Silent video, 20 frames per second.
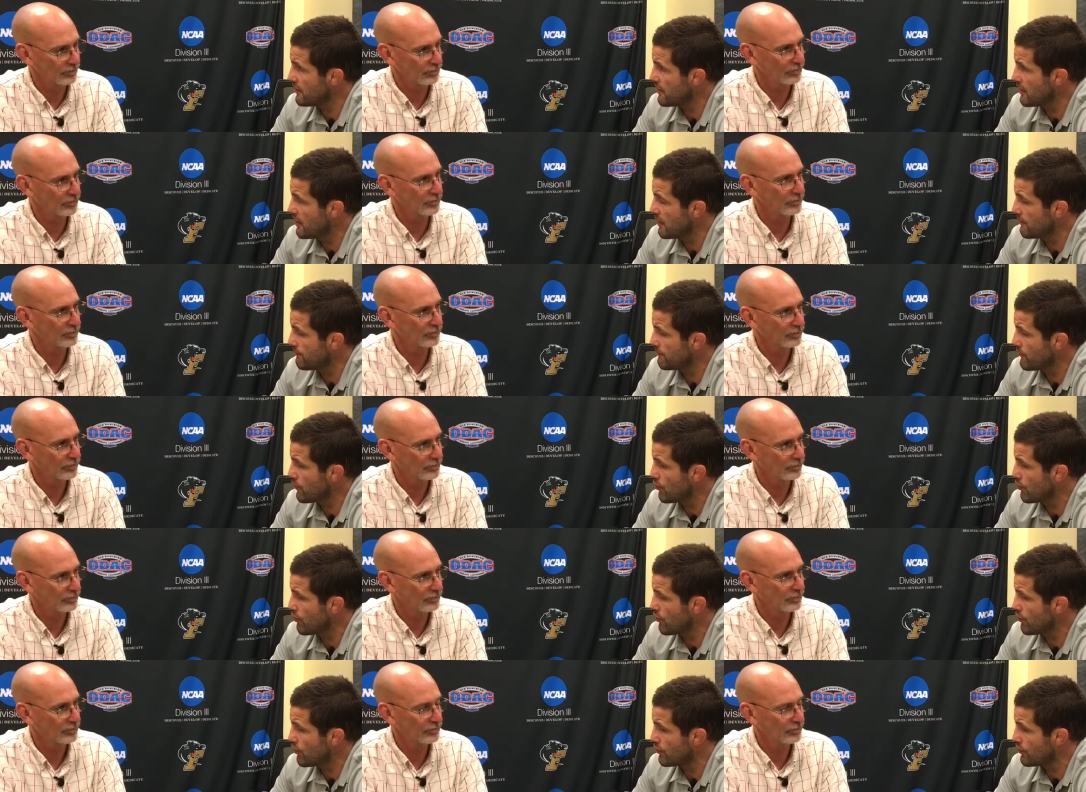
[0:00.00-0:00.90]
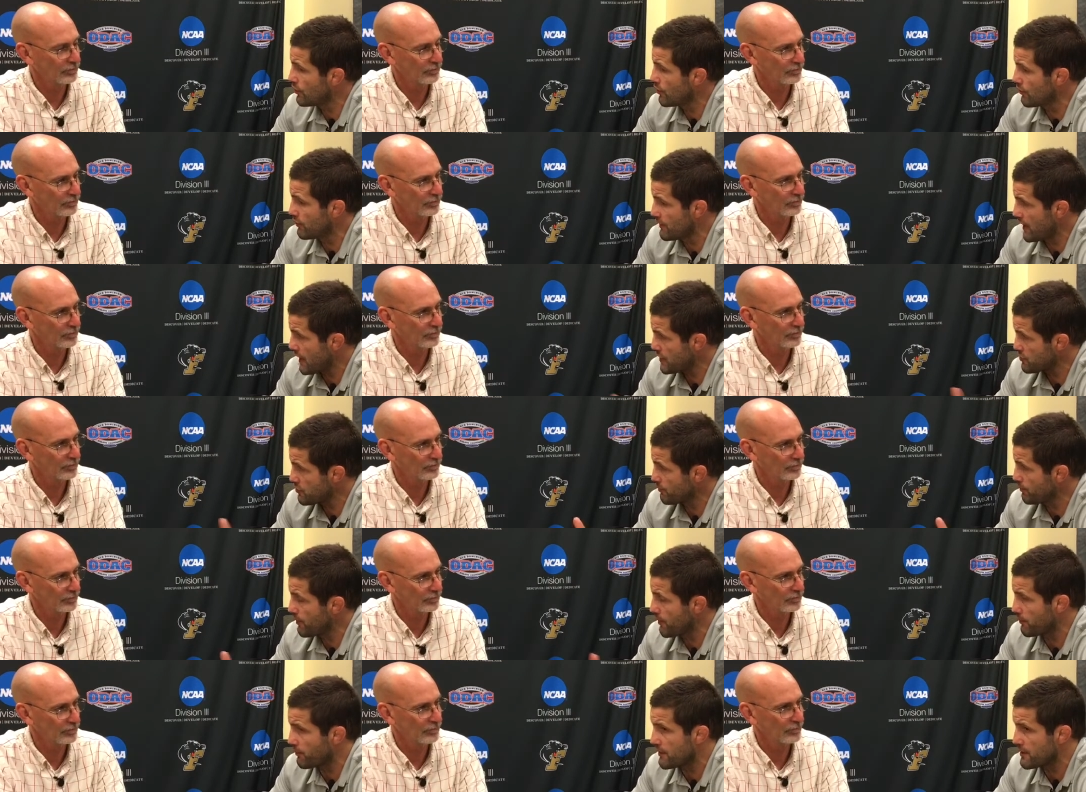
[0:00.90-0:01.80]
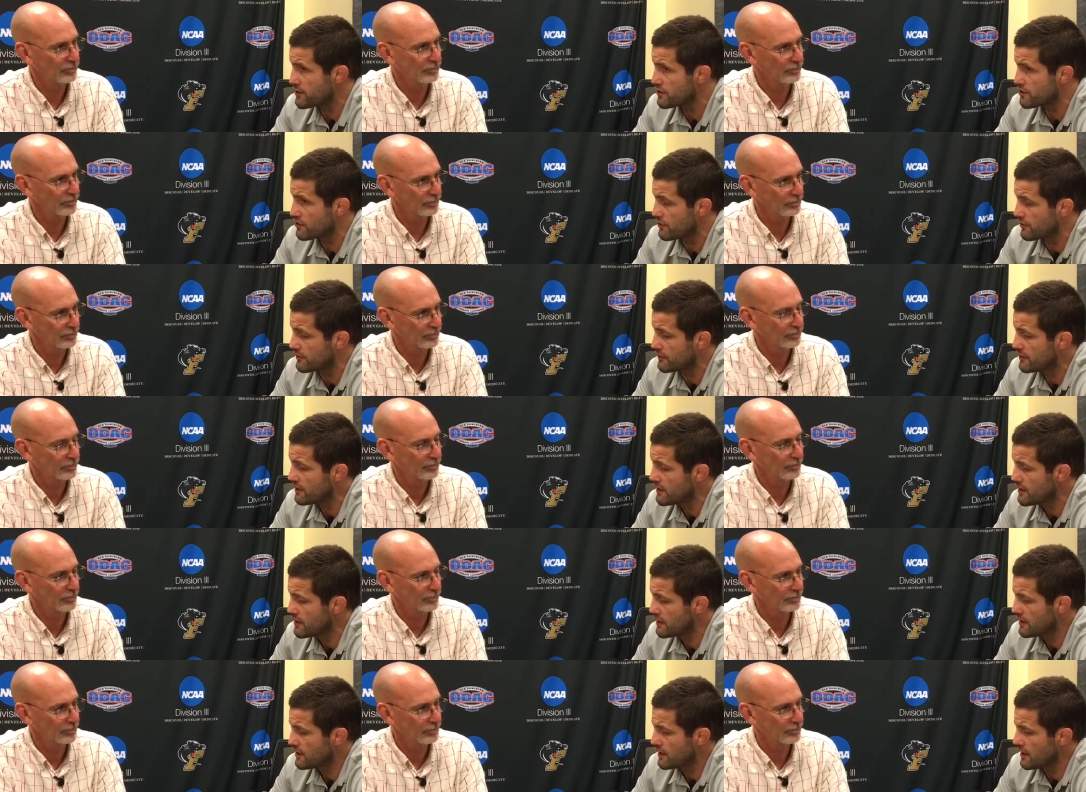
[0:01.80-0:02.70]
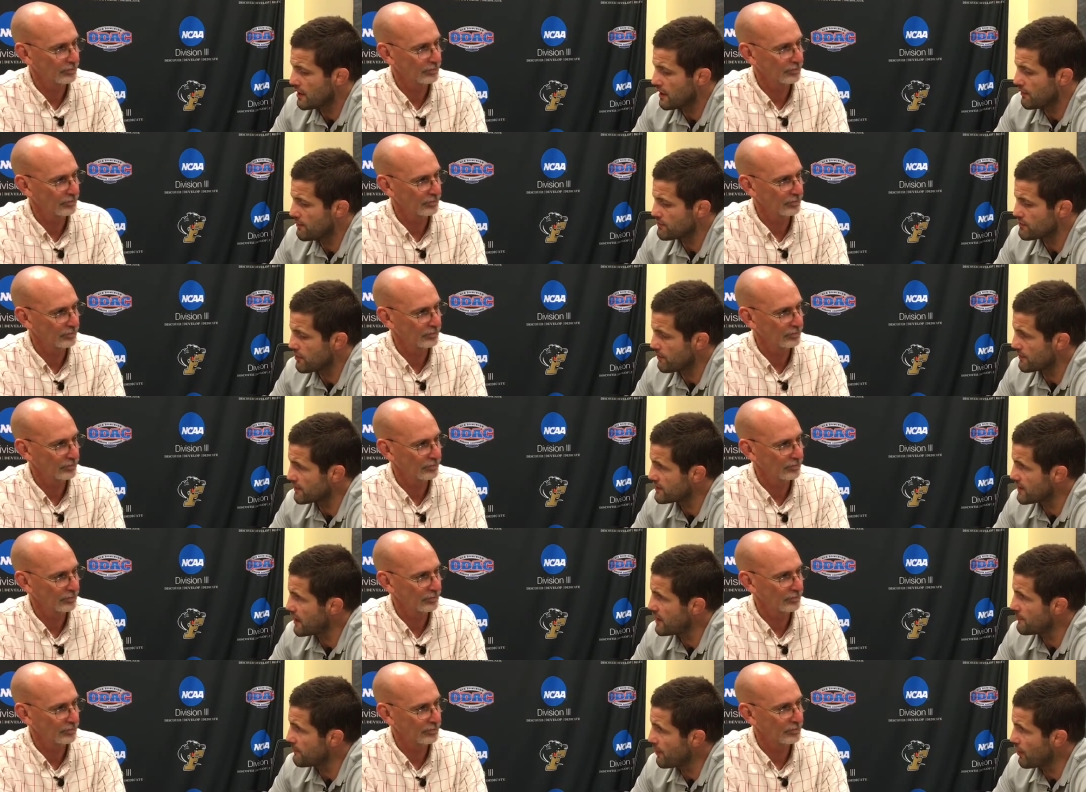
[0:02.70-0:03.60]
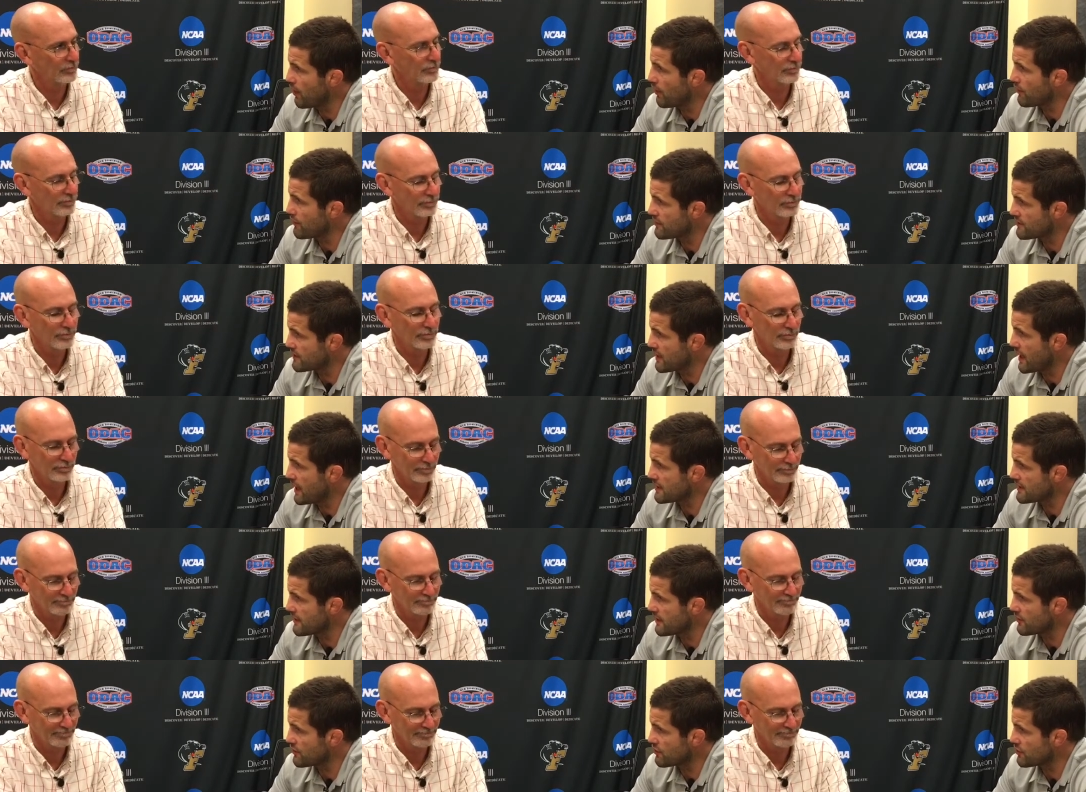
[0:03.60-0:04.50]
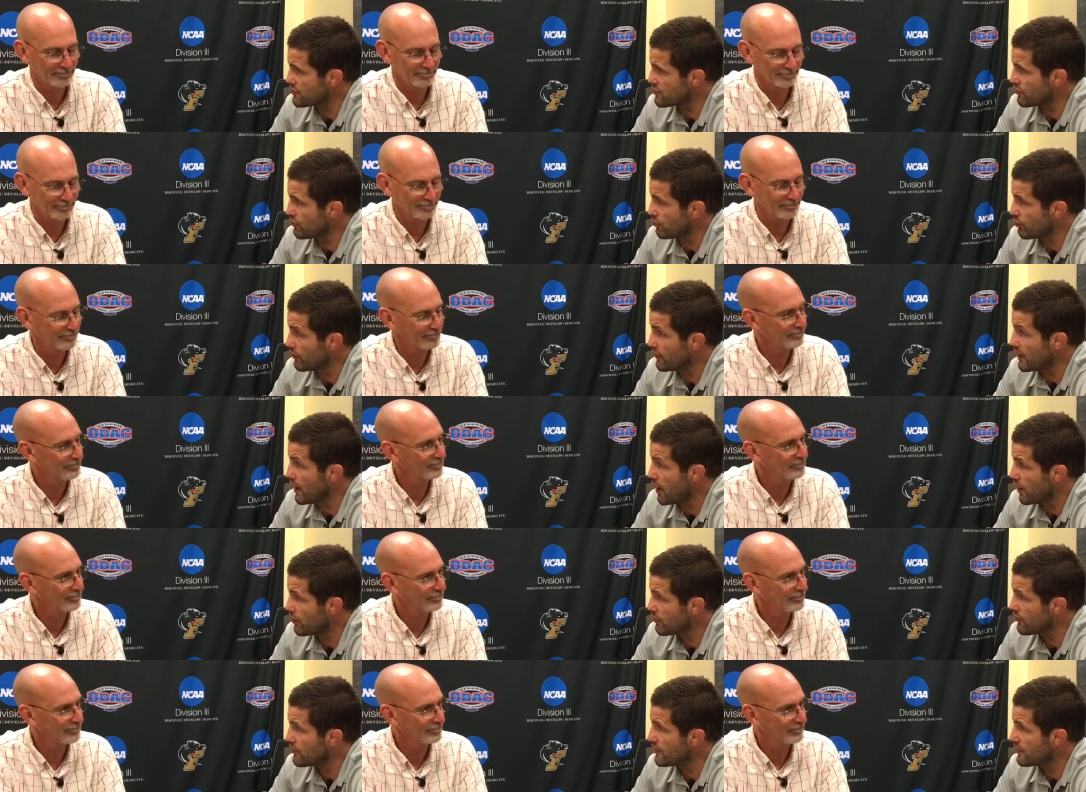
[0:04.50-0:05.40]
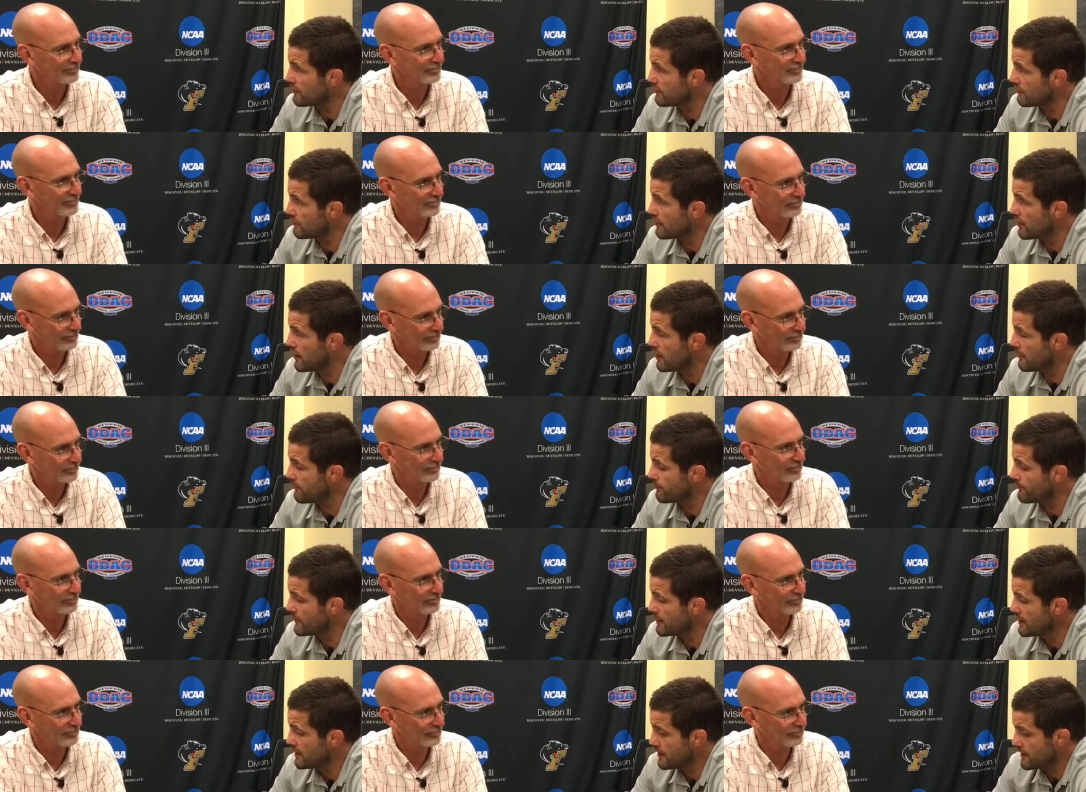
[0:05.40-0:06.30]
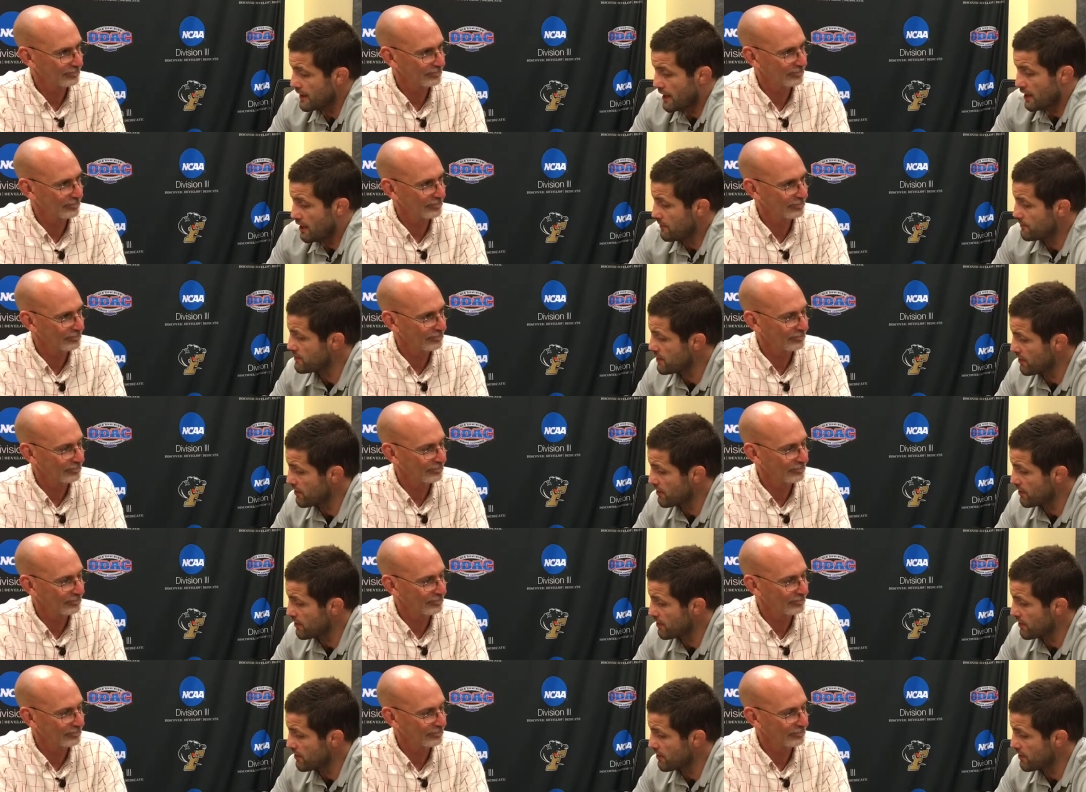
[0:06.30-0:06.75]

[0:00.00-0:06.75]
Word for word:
Speaker 1: um, or, or, you know a national prep placer. And um, so I'm excited about all these guys. I think they're still really hungry. And um, Caleb's